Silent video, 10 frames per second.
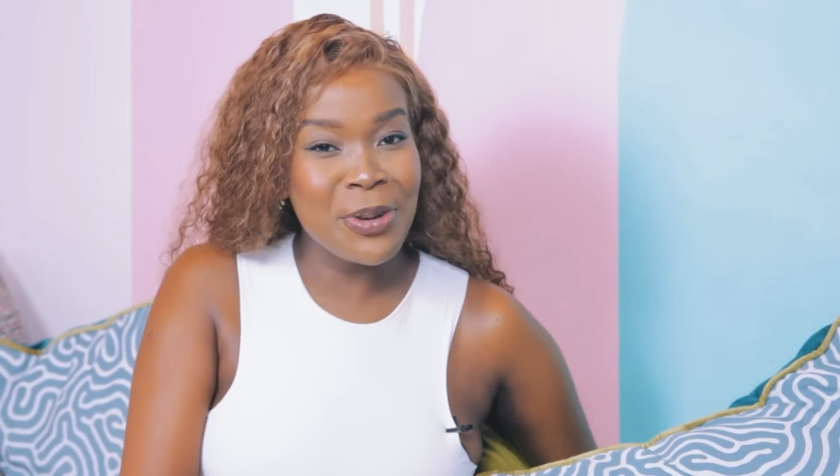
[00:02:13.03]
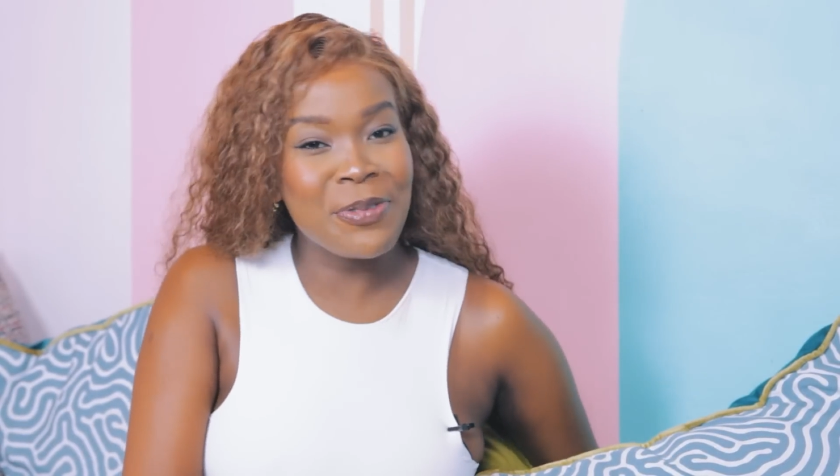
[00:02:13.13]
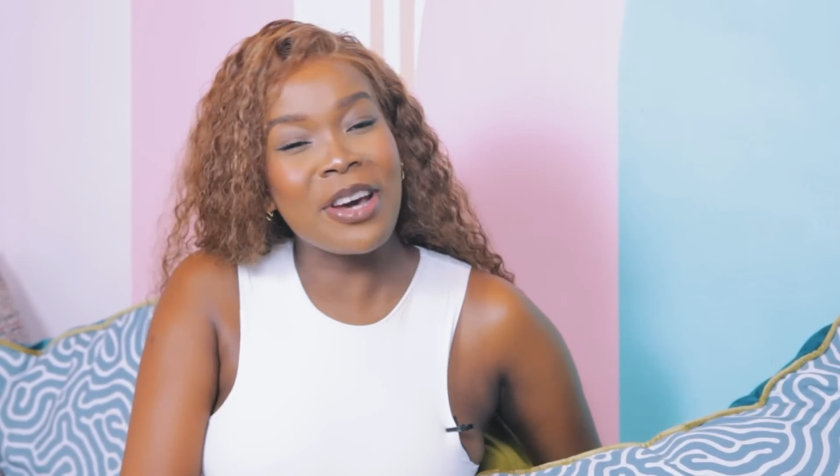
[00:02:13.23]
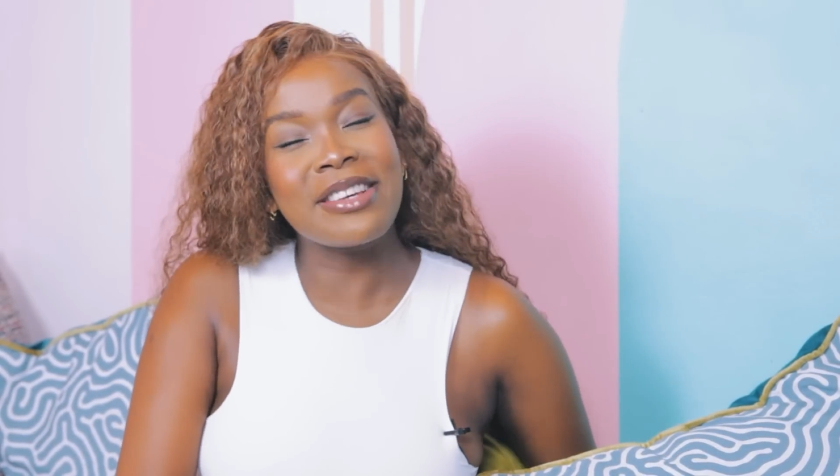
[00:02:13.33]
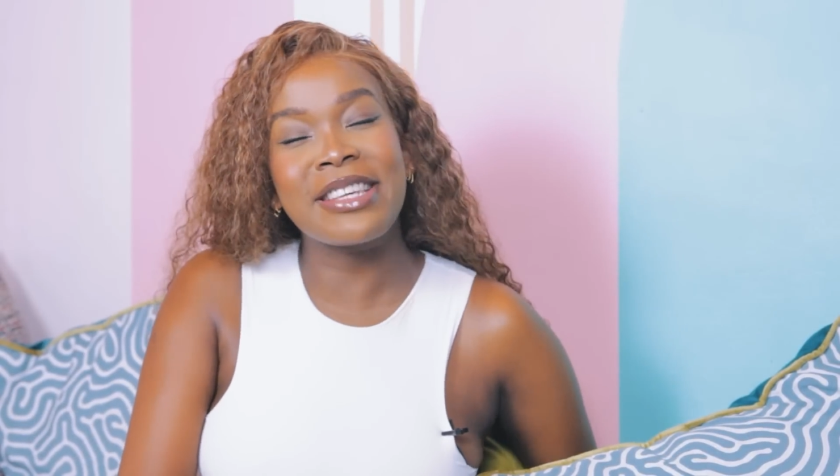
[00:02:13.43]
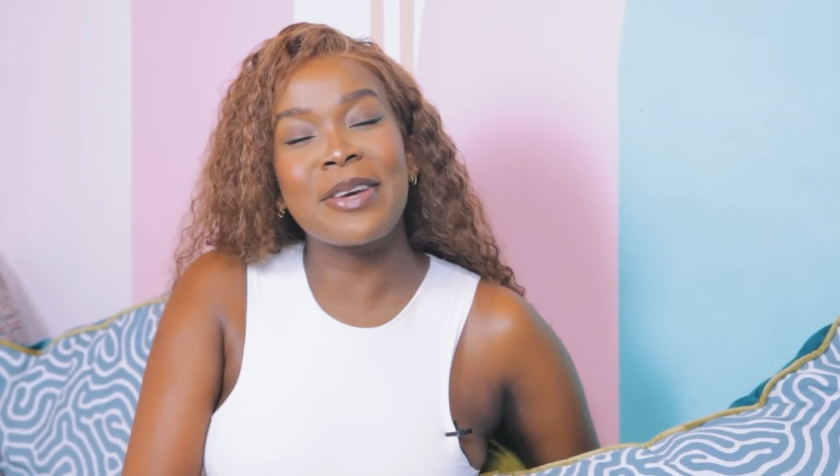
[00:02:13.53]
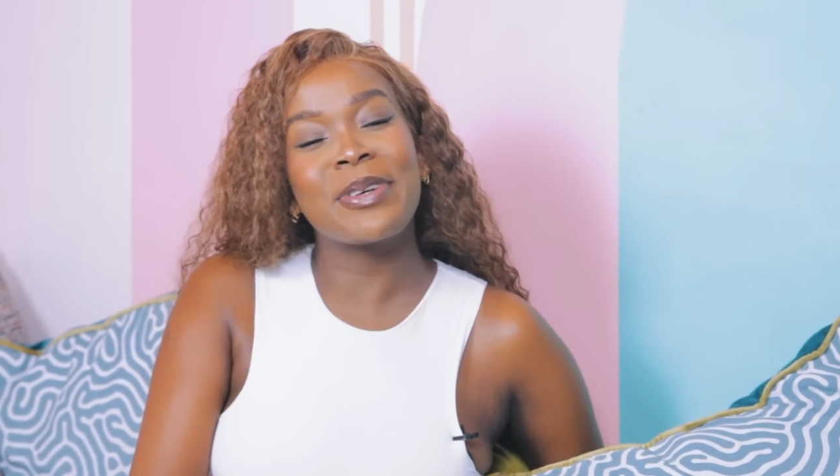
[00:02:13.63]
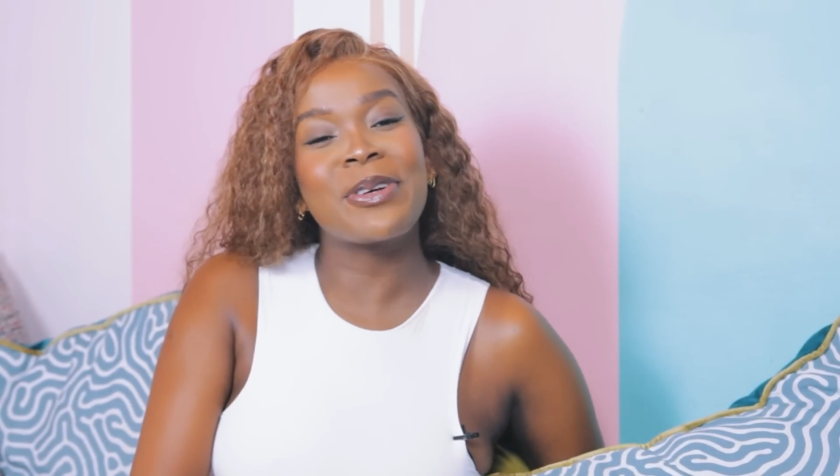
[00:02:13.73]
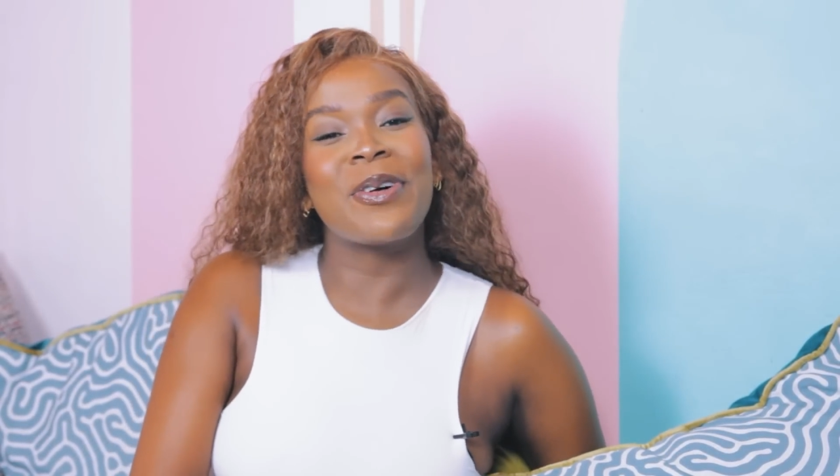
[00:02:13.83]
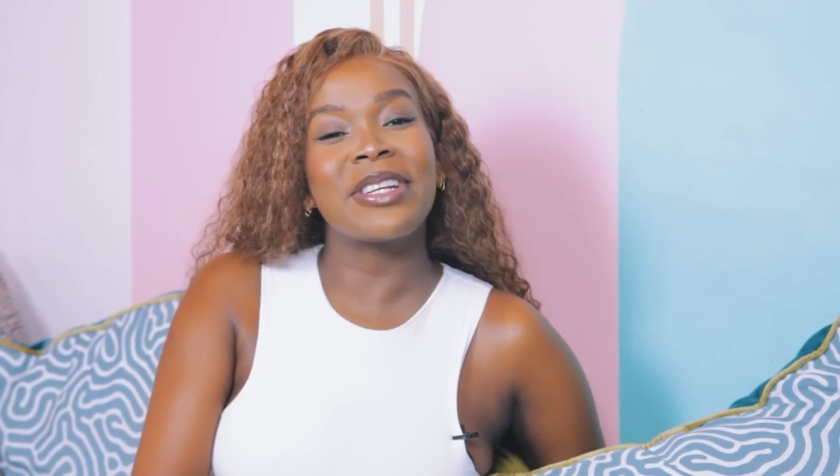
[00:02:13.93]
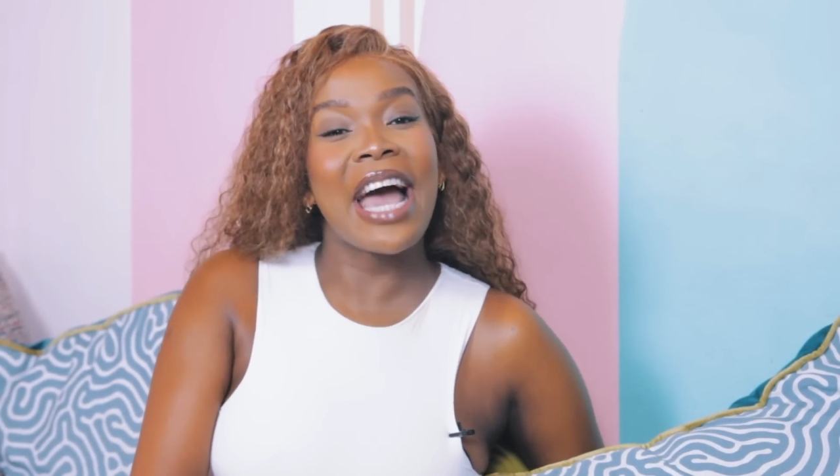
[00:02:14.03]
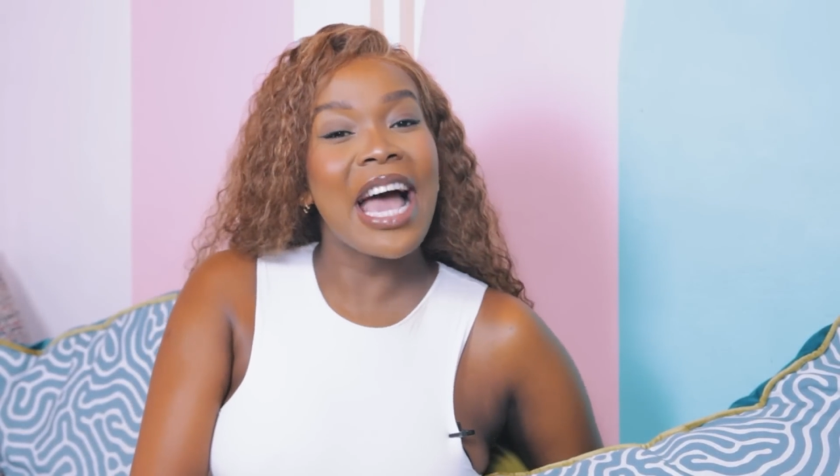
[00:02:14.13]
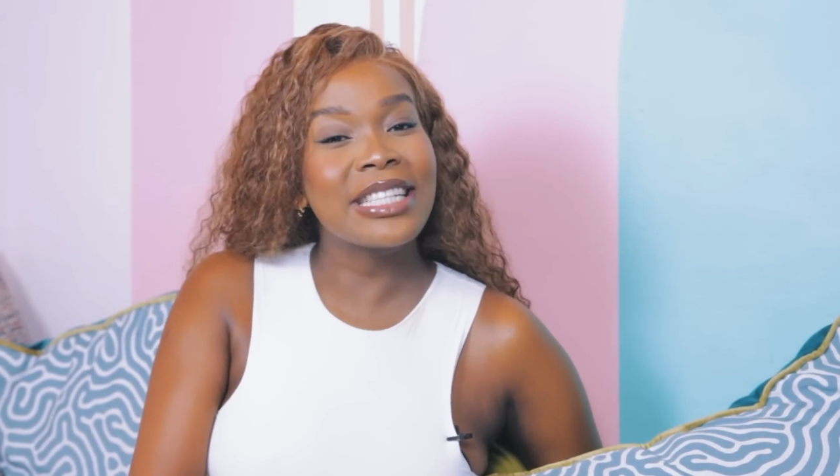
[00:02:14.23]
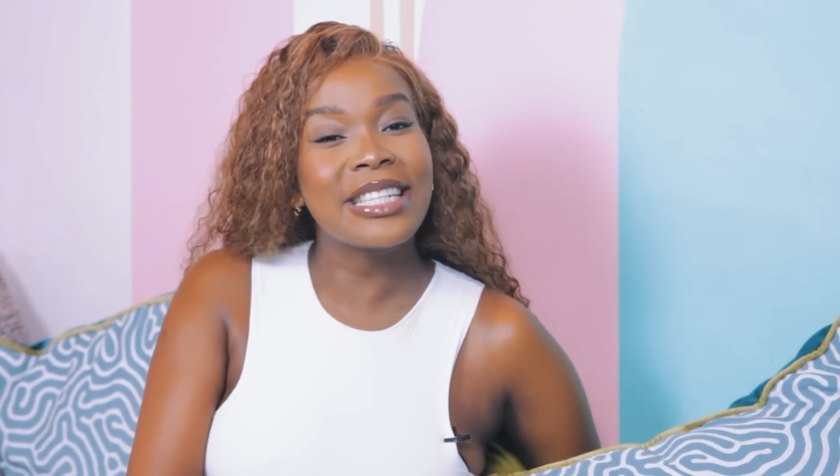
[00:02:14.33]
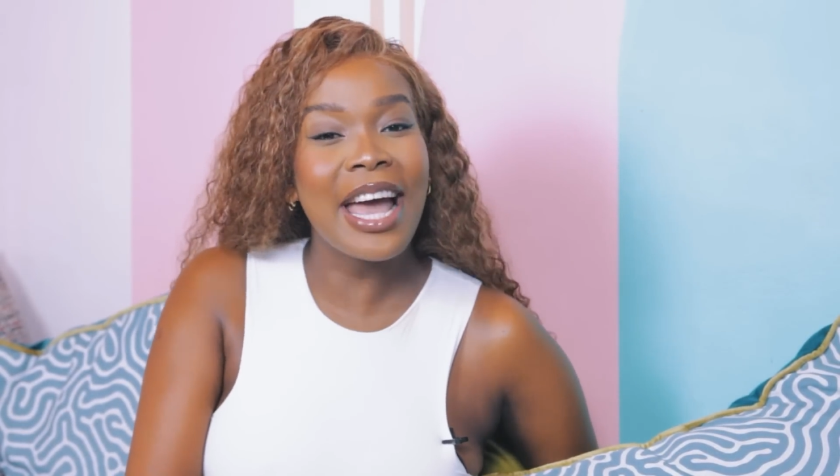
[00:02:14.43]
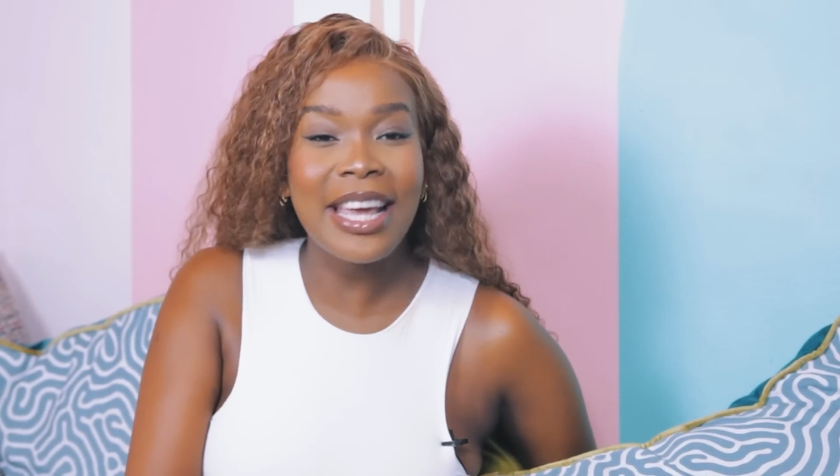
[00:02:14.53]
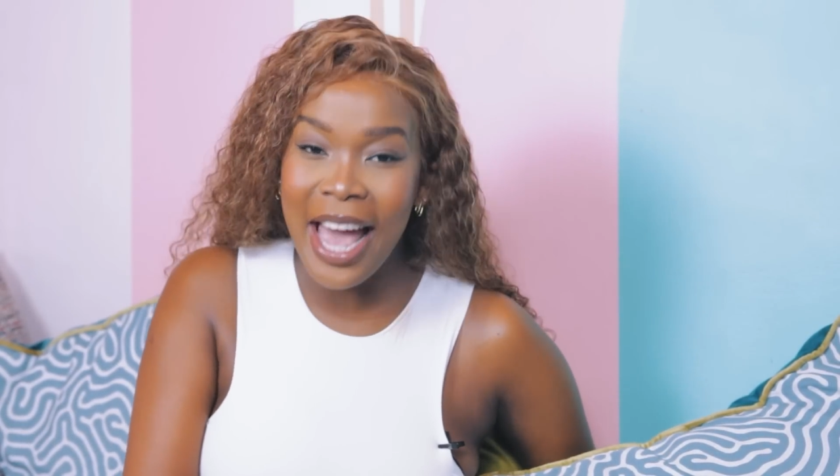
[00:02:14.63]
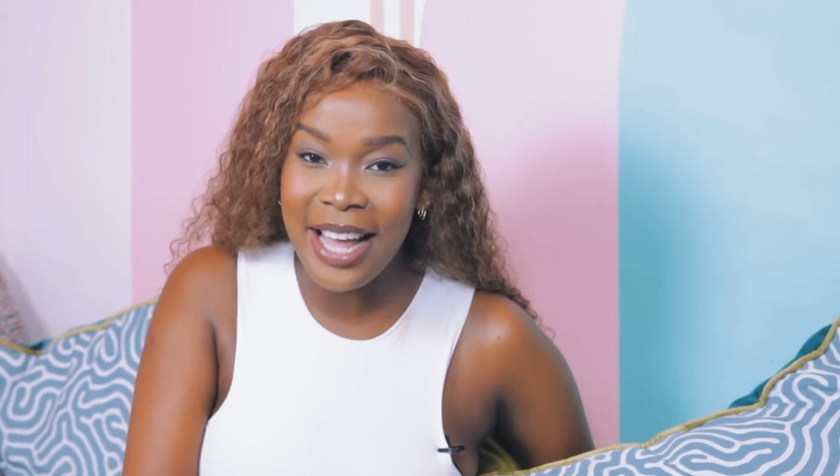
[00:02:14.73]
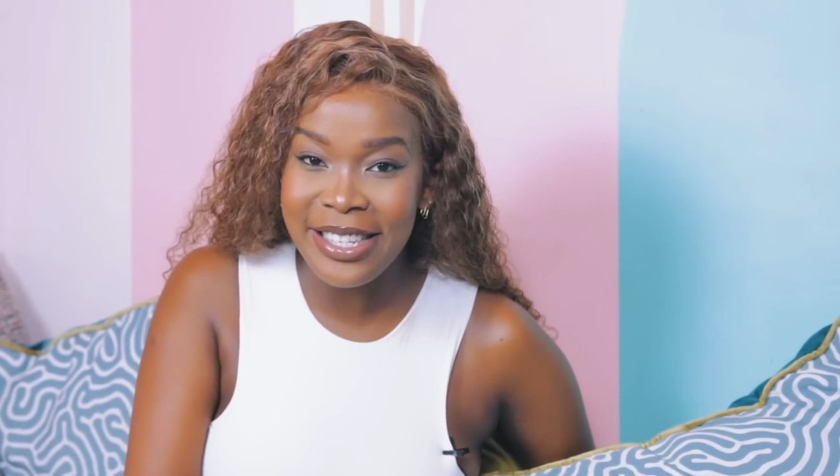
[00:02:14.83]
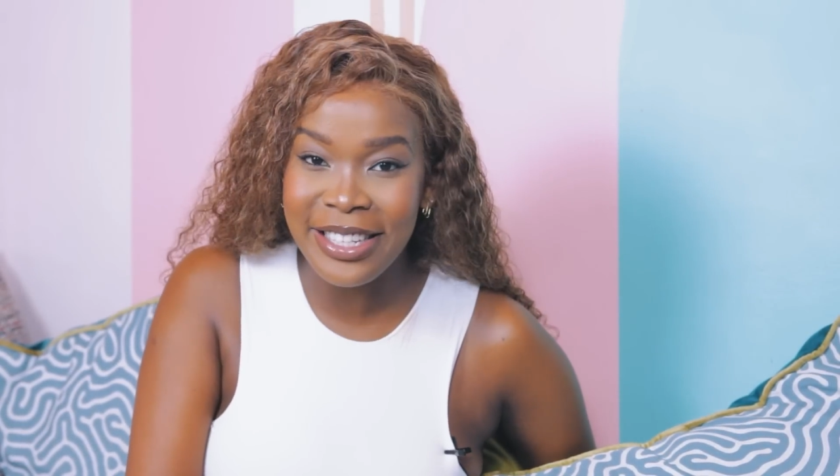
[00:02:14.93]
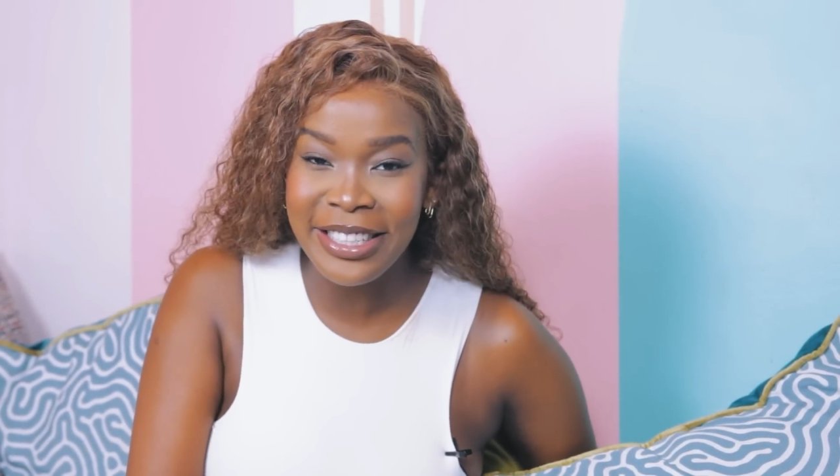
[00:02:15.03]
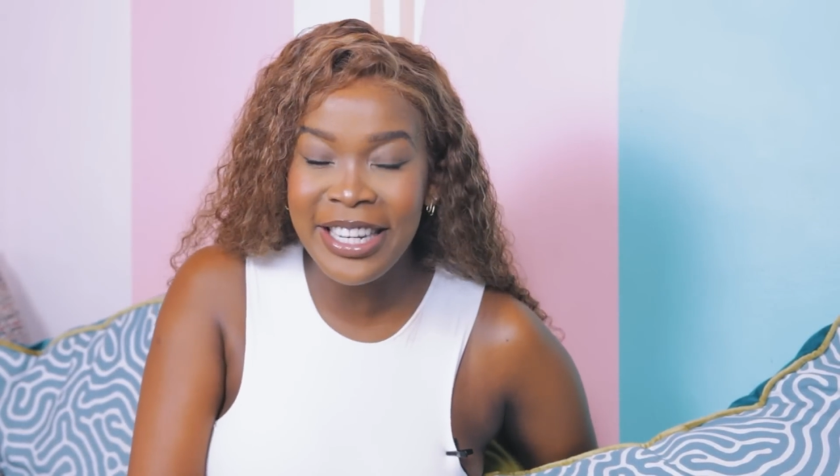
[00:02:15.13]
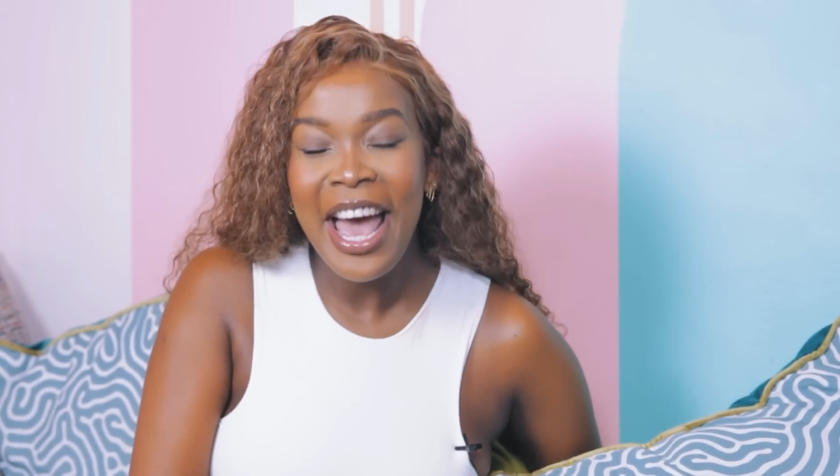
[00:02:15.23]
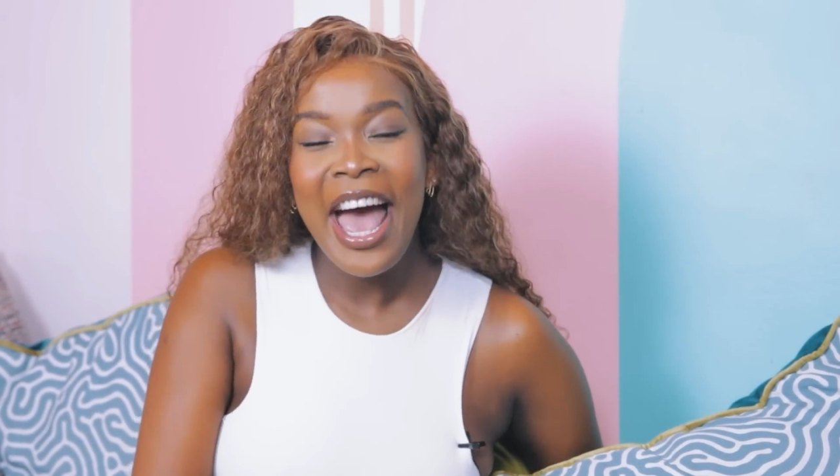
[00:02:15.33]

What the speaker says: we've got a segment called #Cancelled.